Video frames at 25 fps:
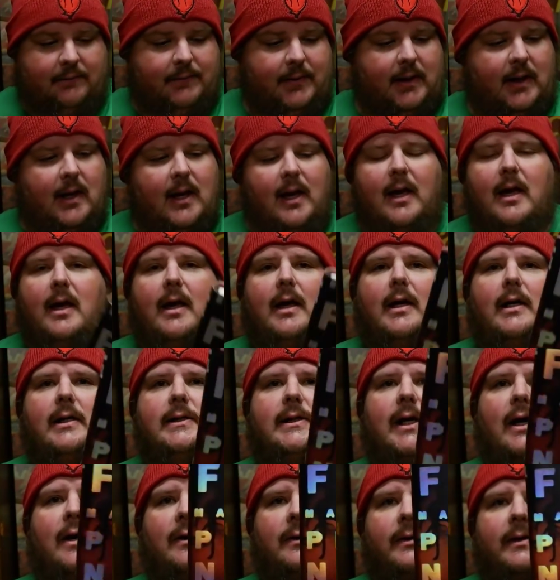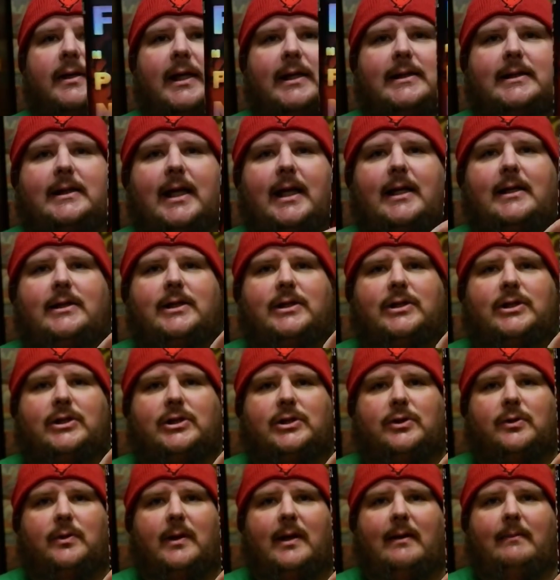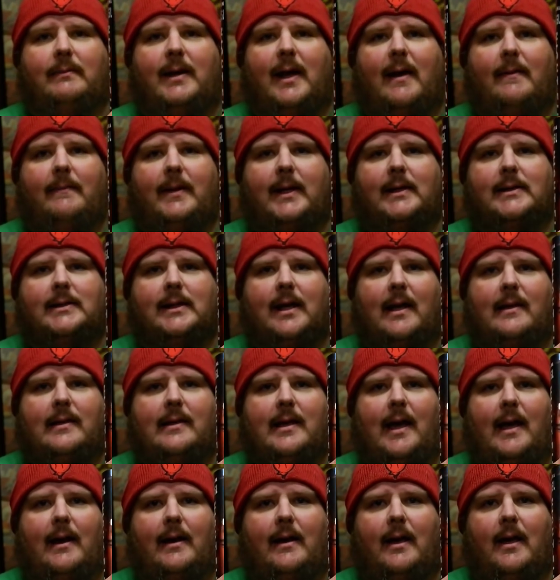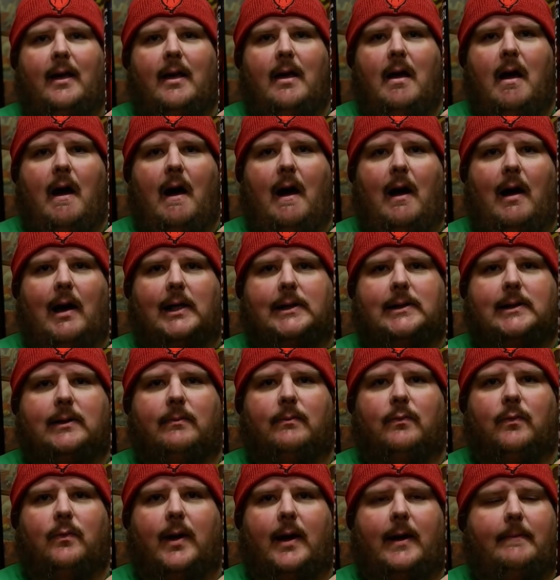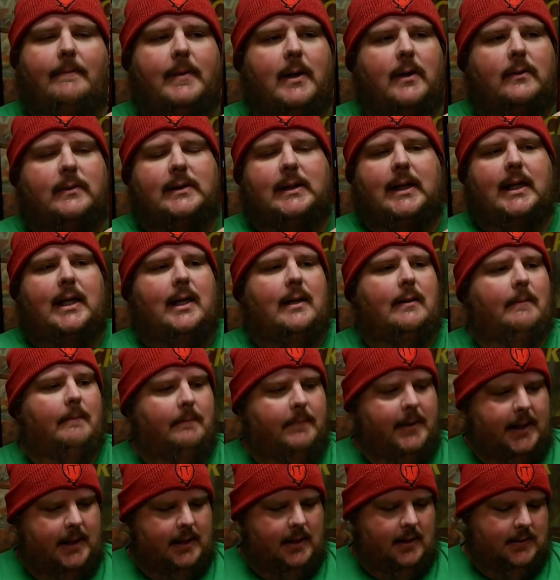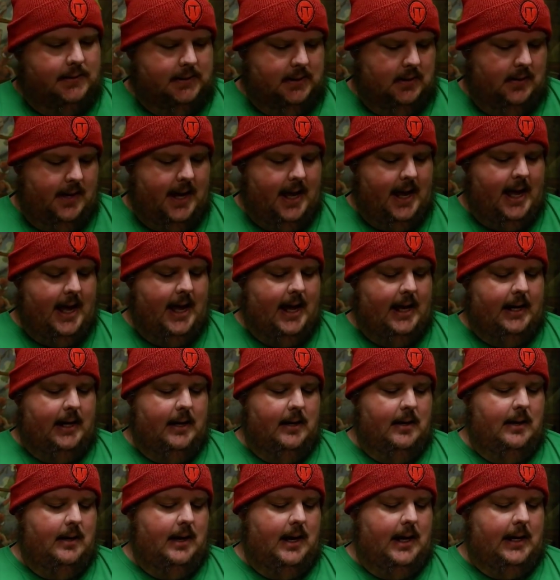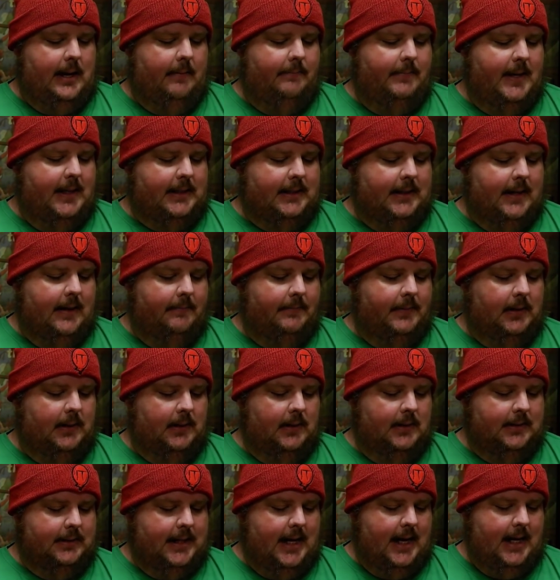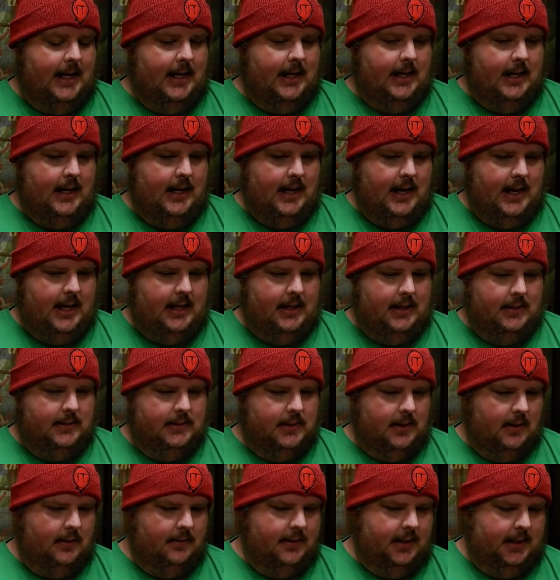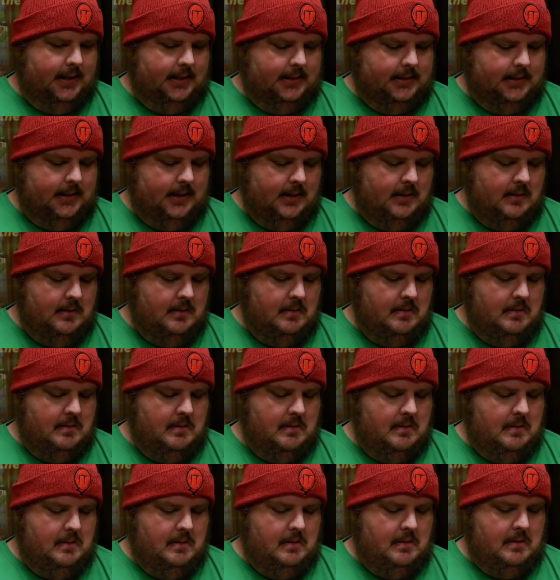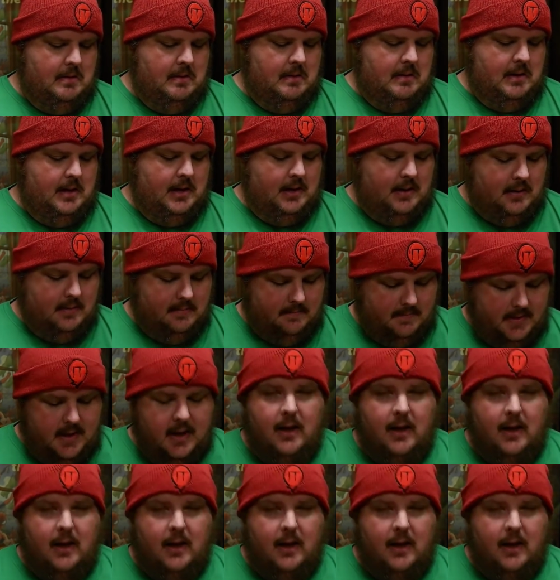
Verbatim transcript: of it. So this thing just screamed at me. It's got that awesome rainbow tint, but it also had and I picked it up and looked at it, and there's all these, you know,